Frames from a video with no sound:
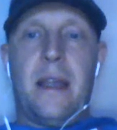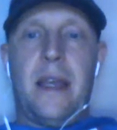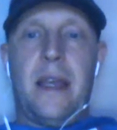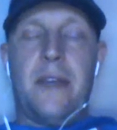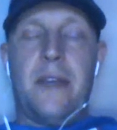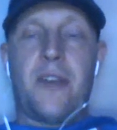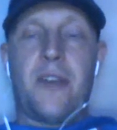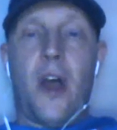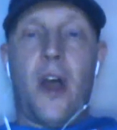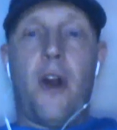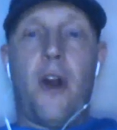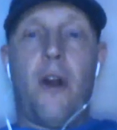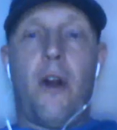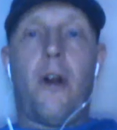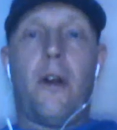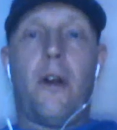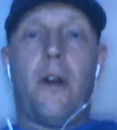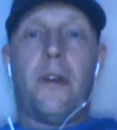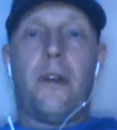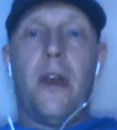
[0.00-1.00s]
is
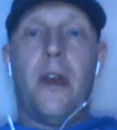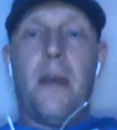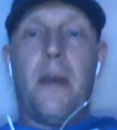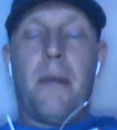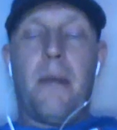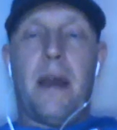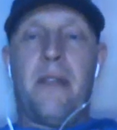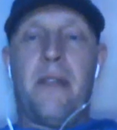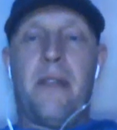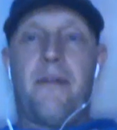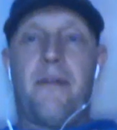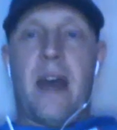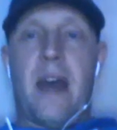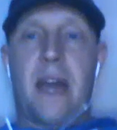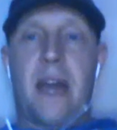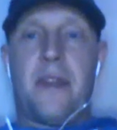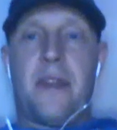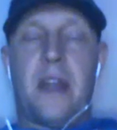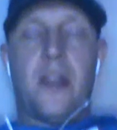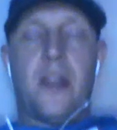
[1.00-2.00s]
hurt by the
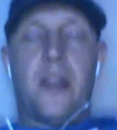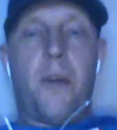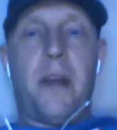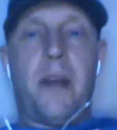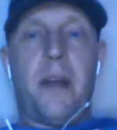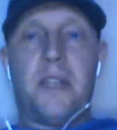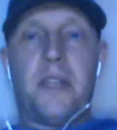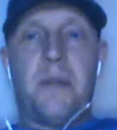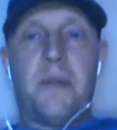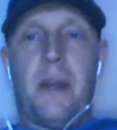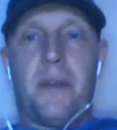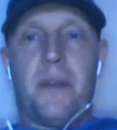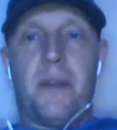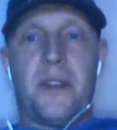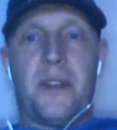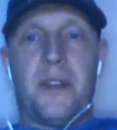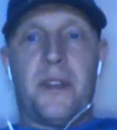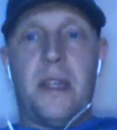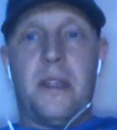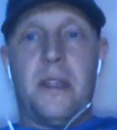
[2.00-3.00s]
fact that nobody's been able
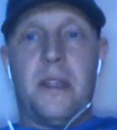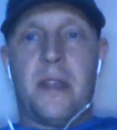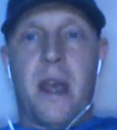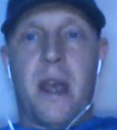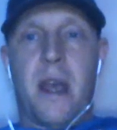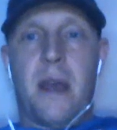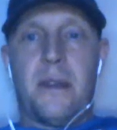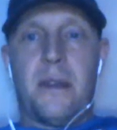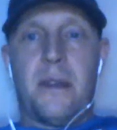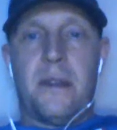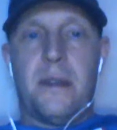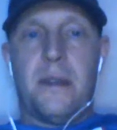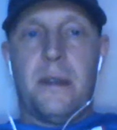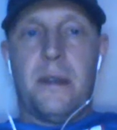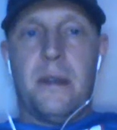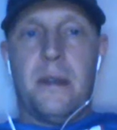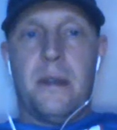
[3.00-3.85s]
to see these guys